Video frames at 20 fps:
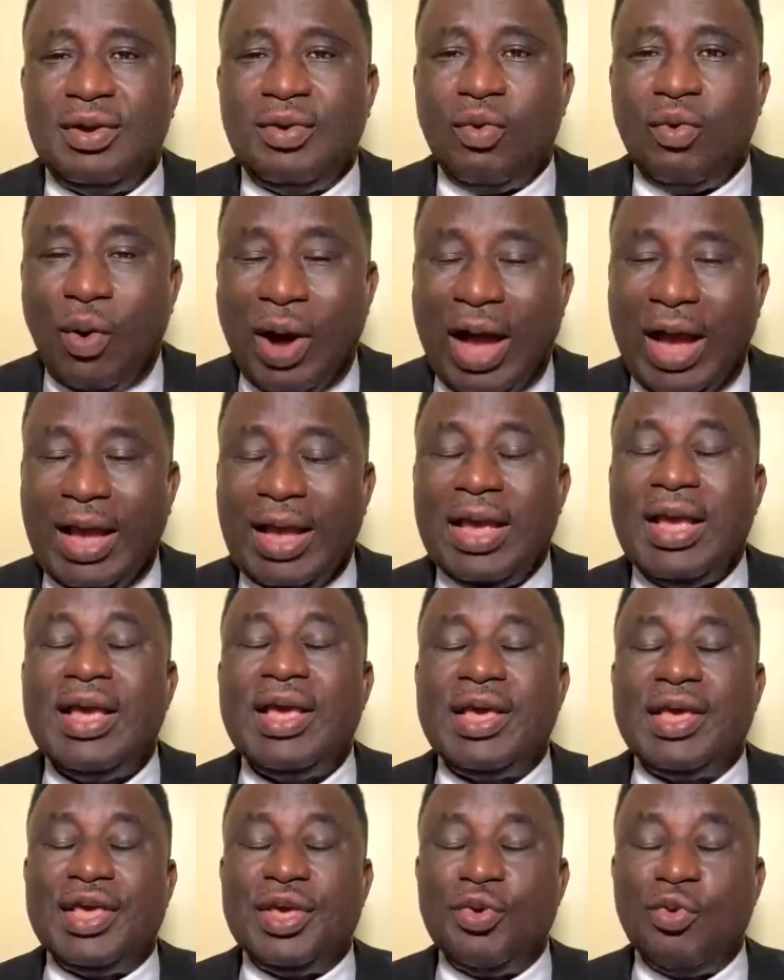Why?
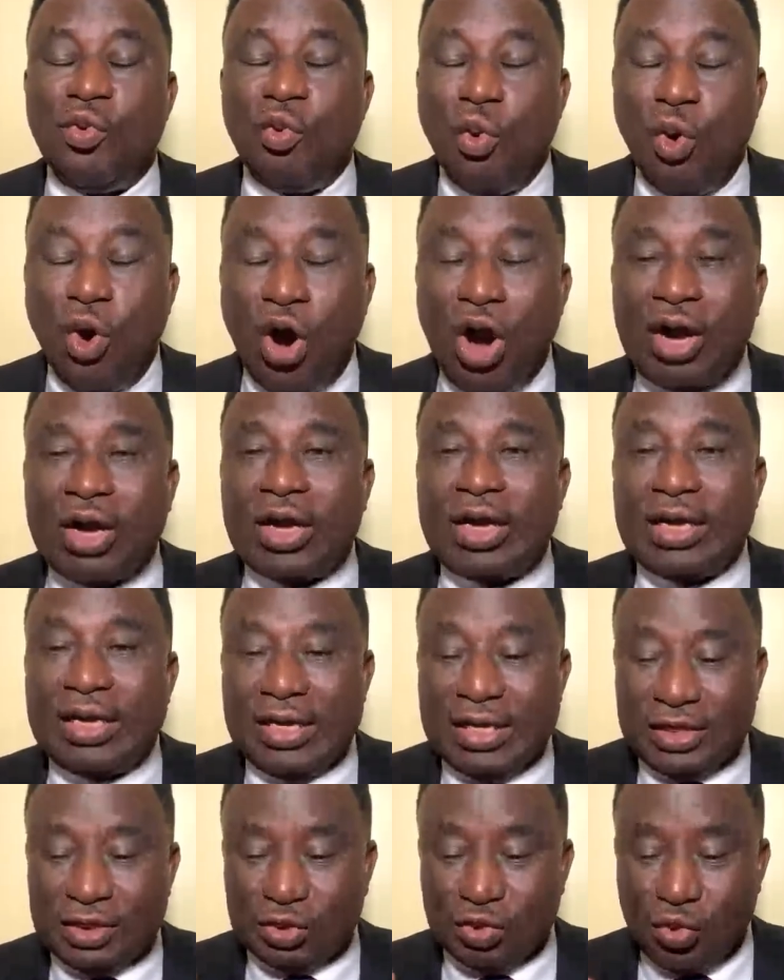He walked
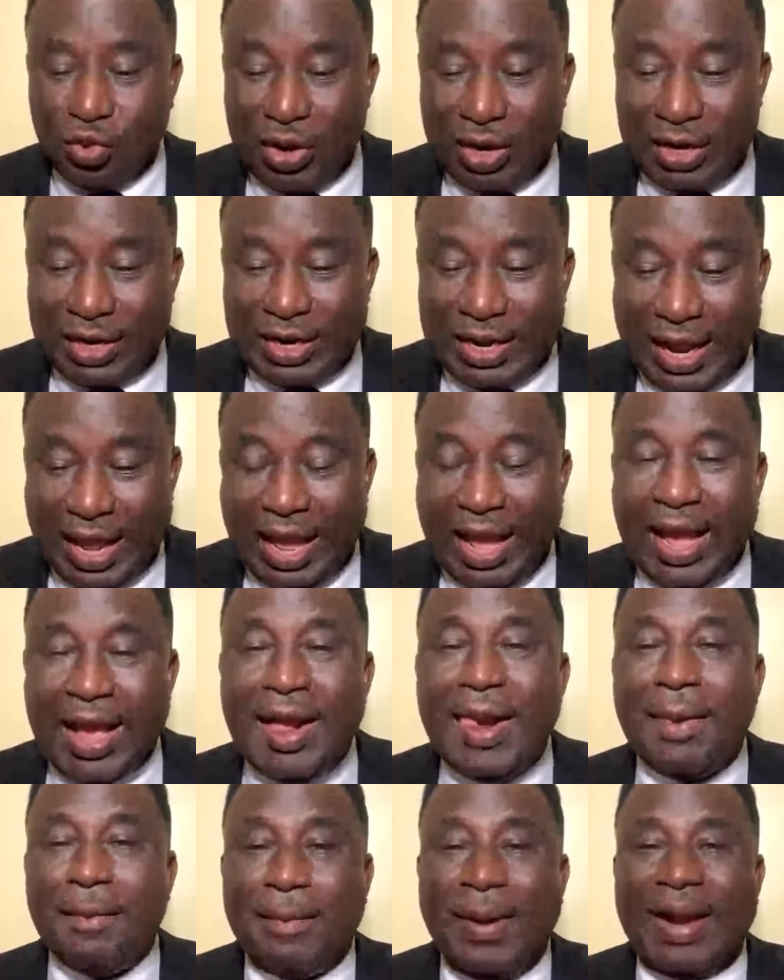his way there
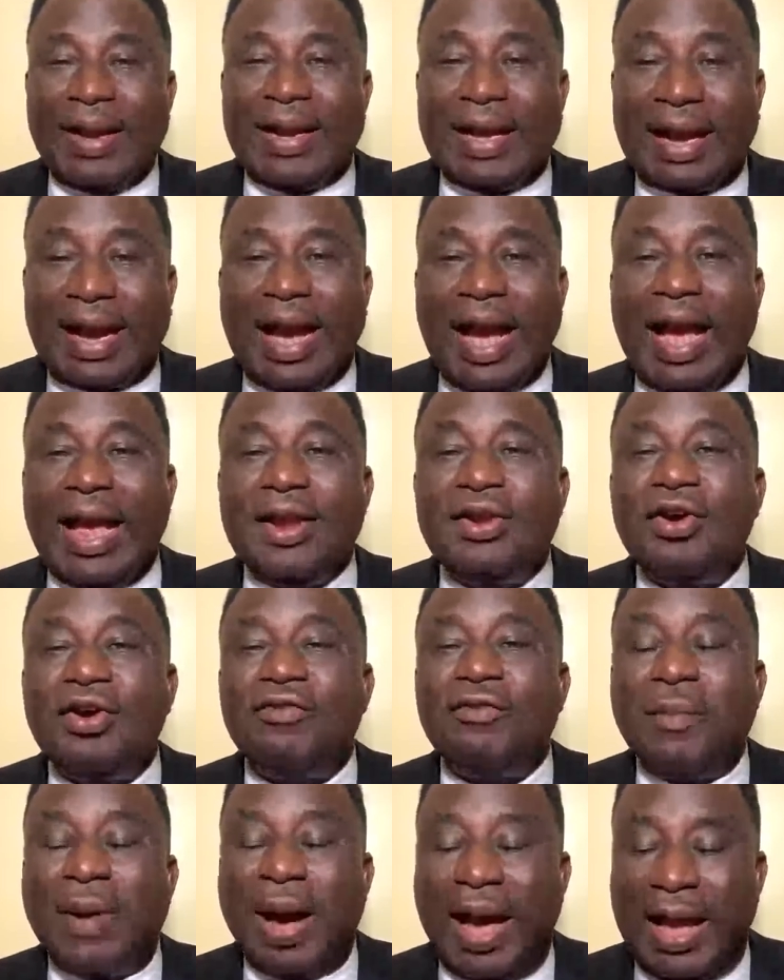by the kind
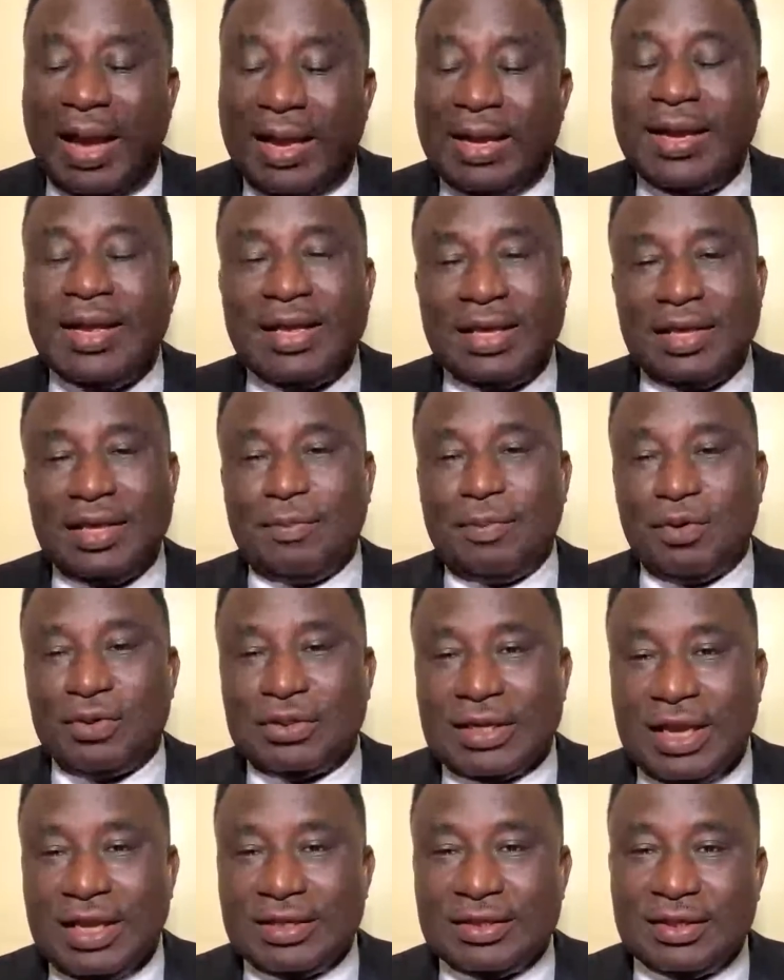of mind he
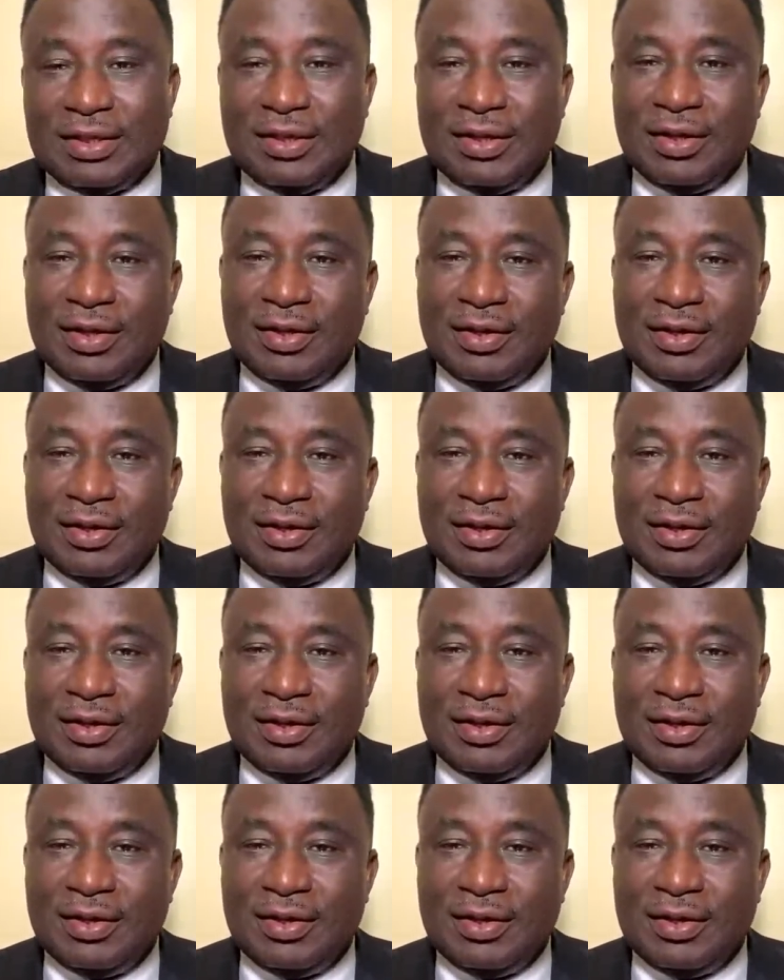possessed.